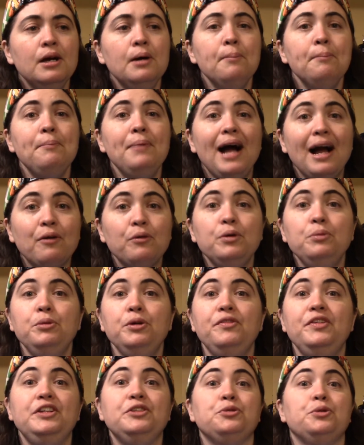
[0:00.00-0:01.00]
back when
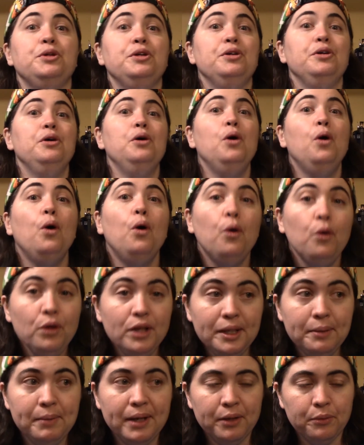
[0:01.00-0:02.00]
movies were
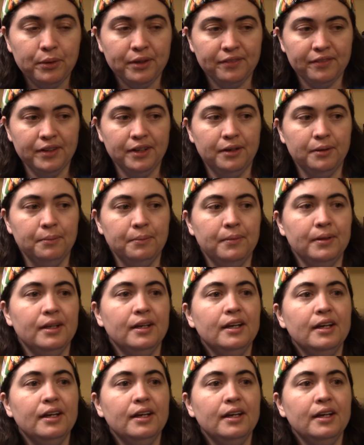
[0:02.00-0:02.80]
only made with film,